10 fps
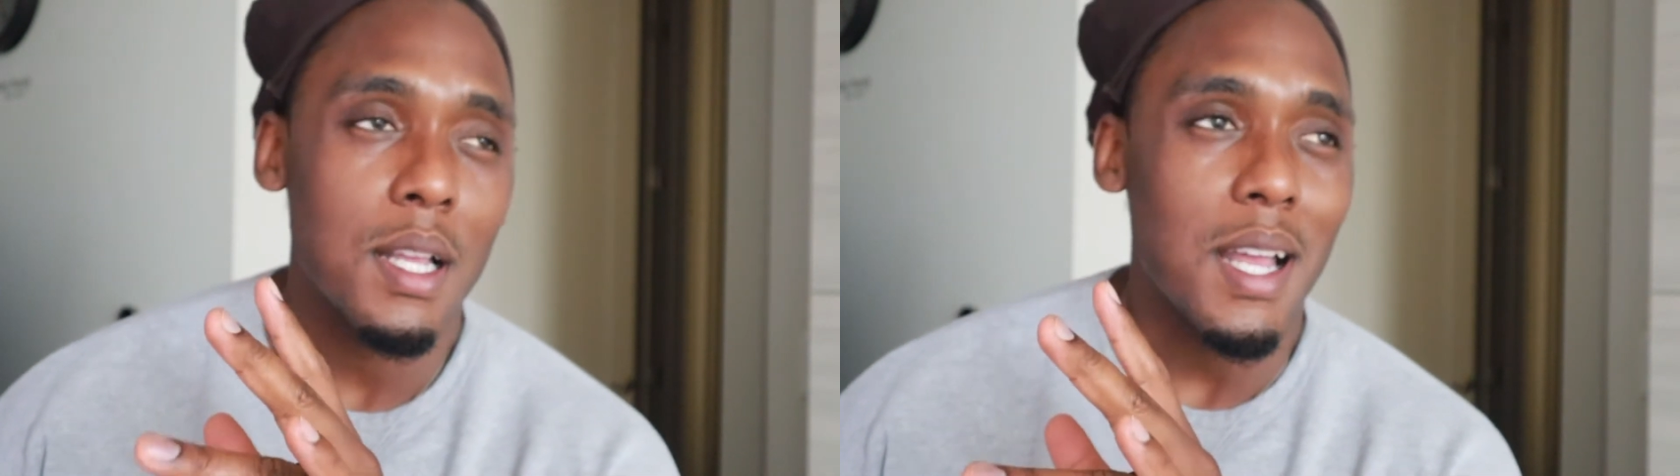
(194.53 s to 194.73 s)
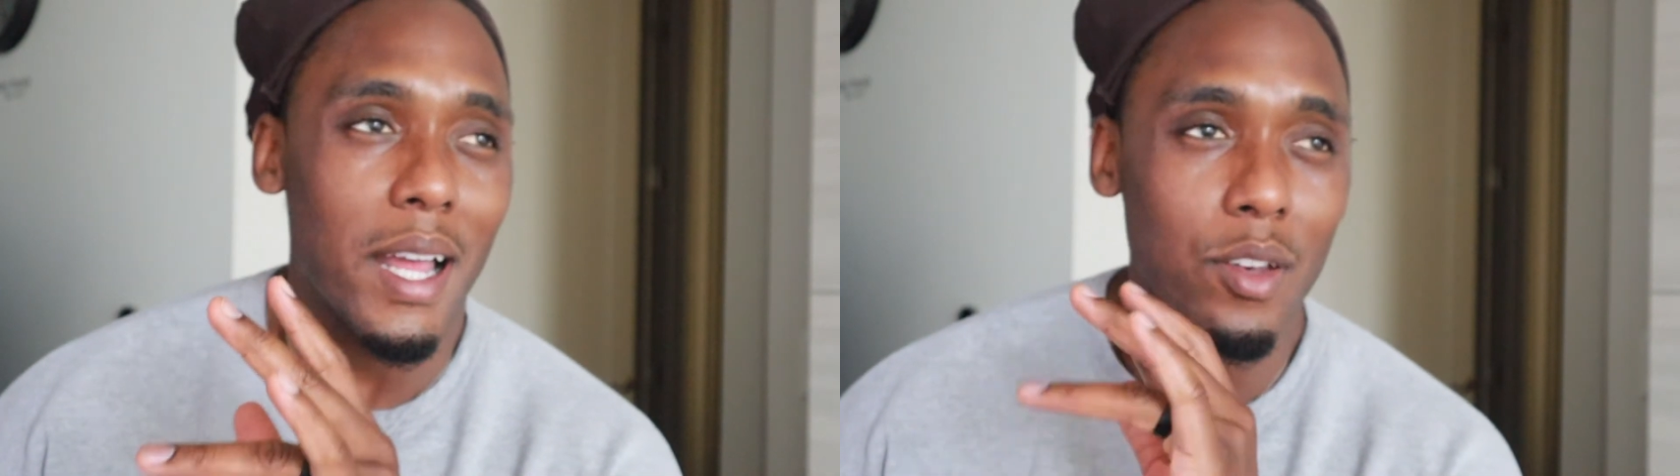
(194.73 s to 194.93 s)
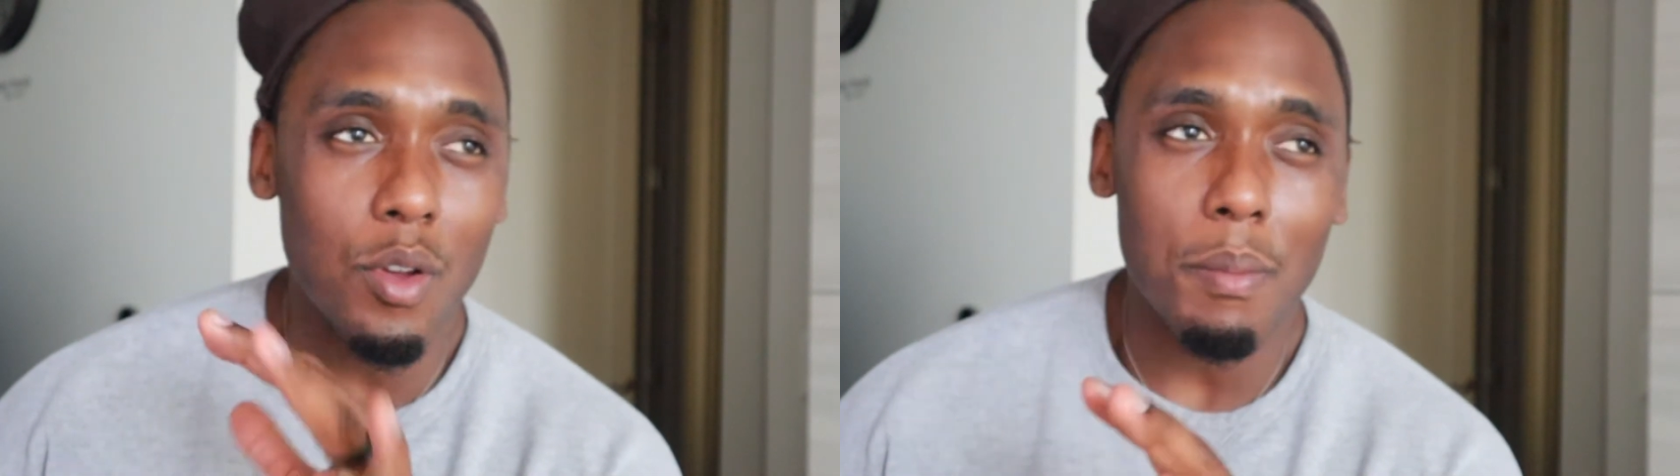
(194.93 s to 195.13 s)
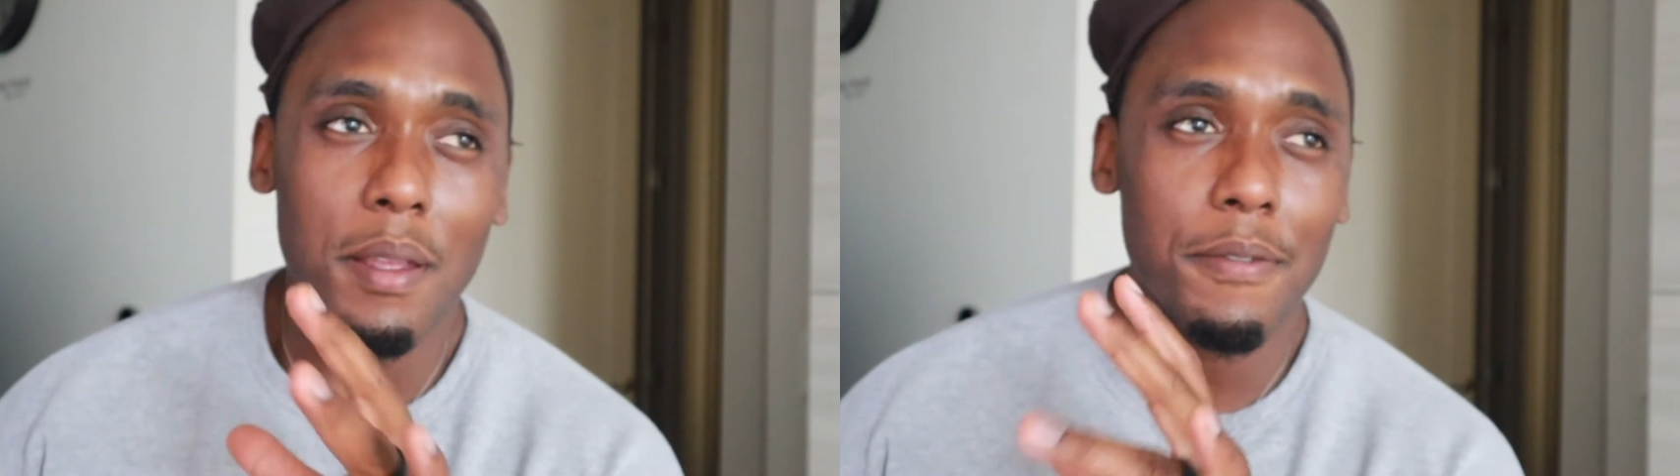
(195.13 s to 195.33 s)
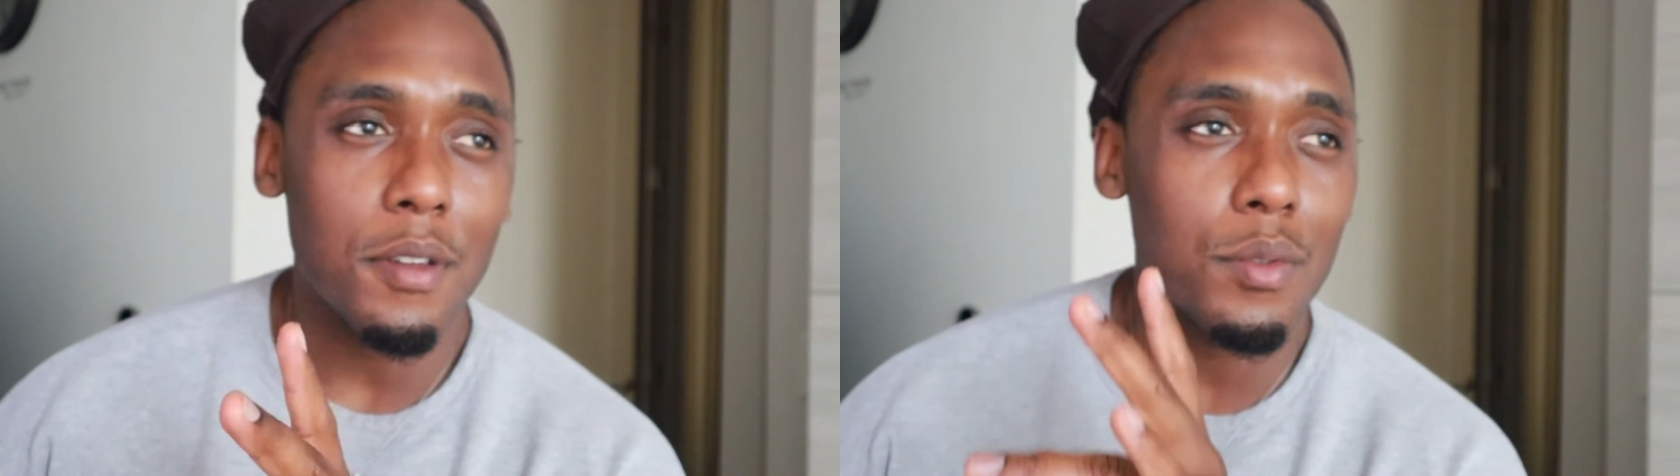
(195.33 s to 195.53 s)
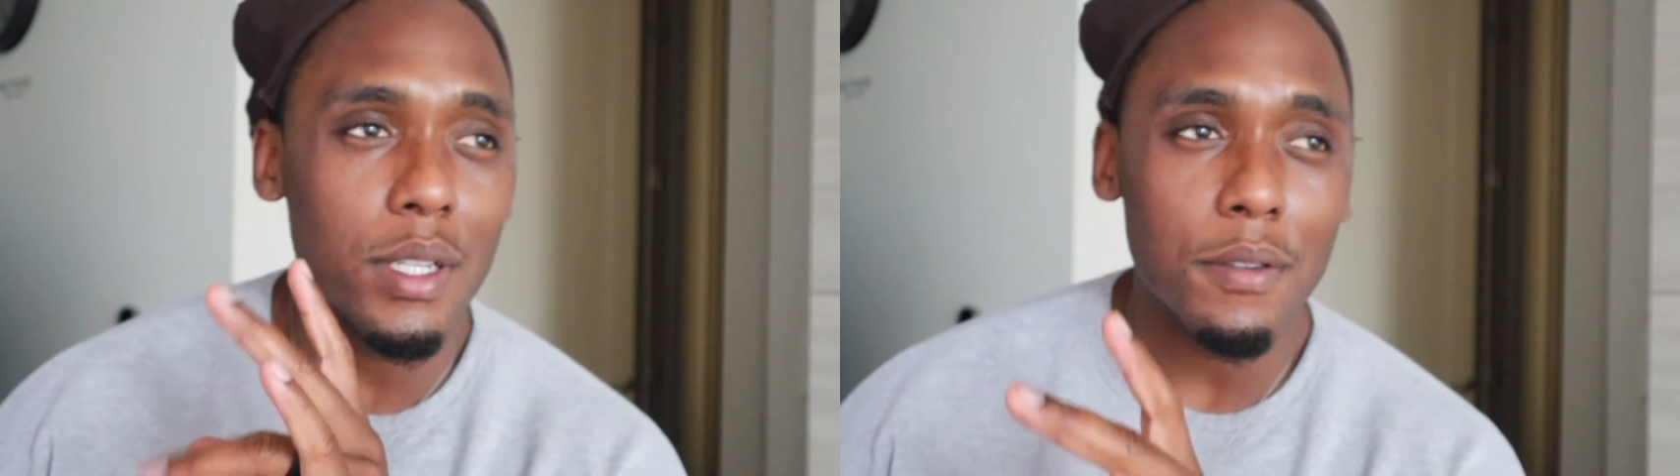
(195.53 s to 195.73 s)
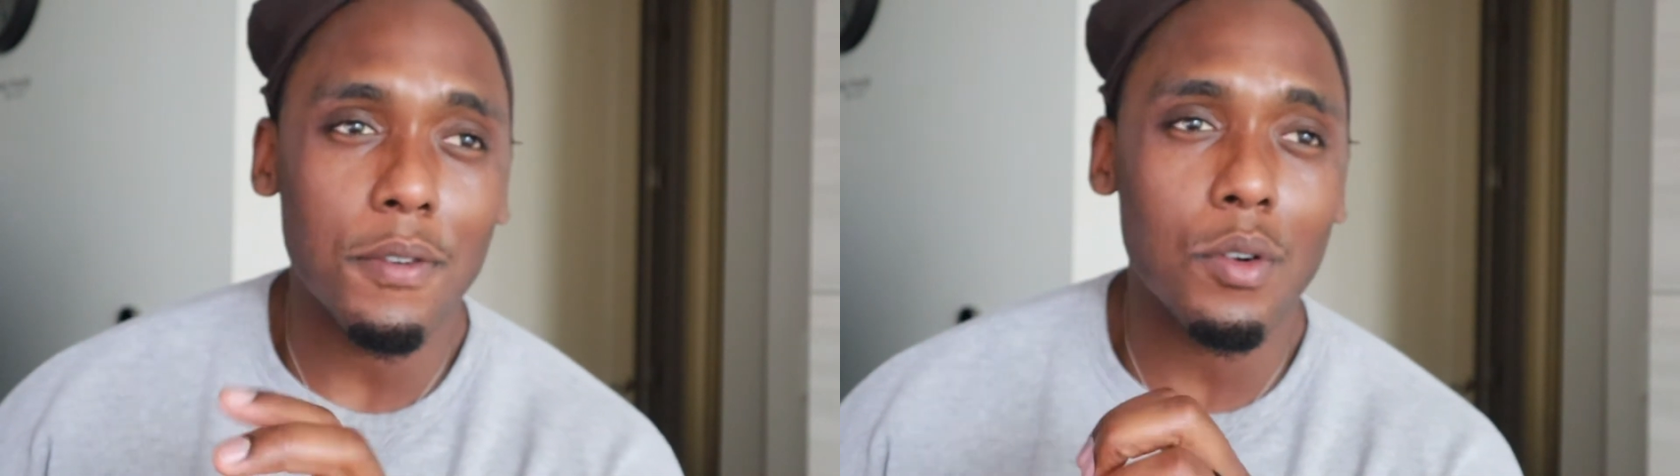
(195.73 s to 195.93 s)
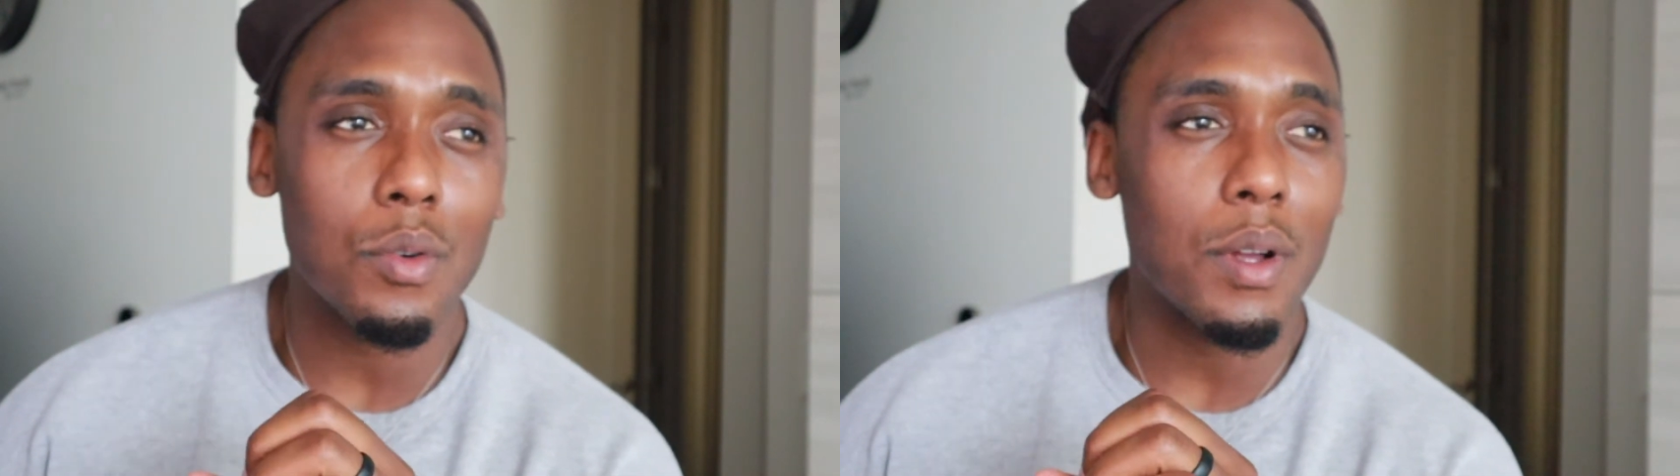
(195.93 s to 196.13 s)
I know it may feel difficult.